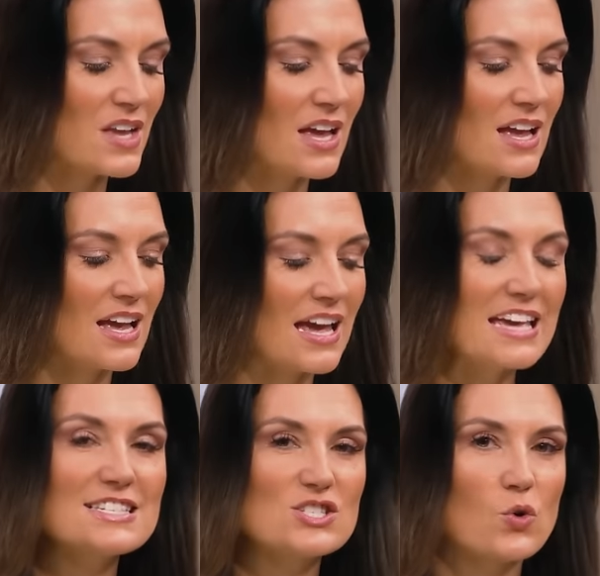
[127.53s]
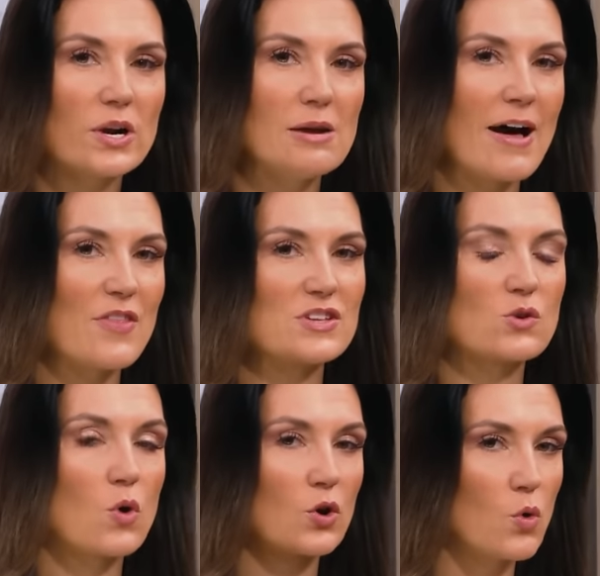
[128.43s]
Uh-huh. His story about this
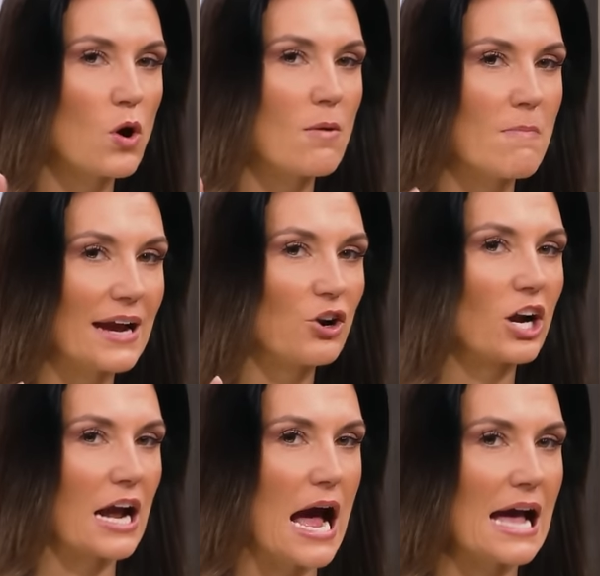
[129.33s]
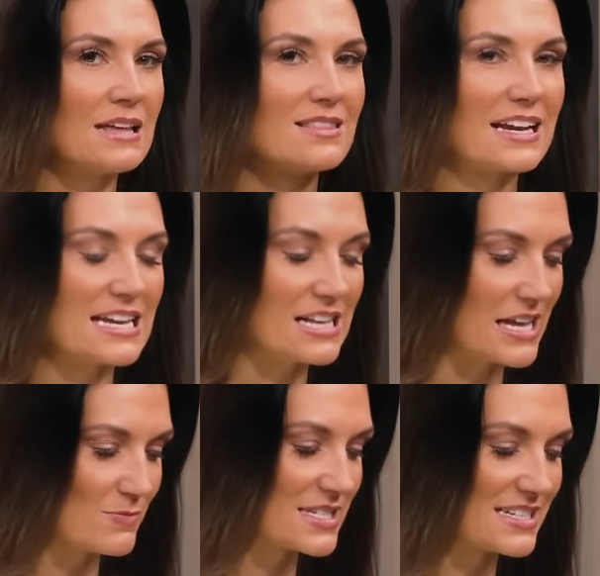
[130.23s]
quote unquote migrant guy that he
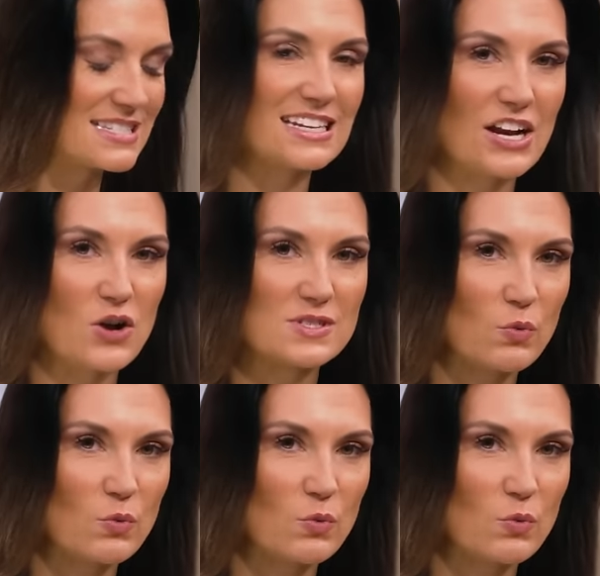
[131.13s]
claims is, you know,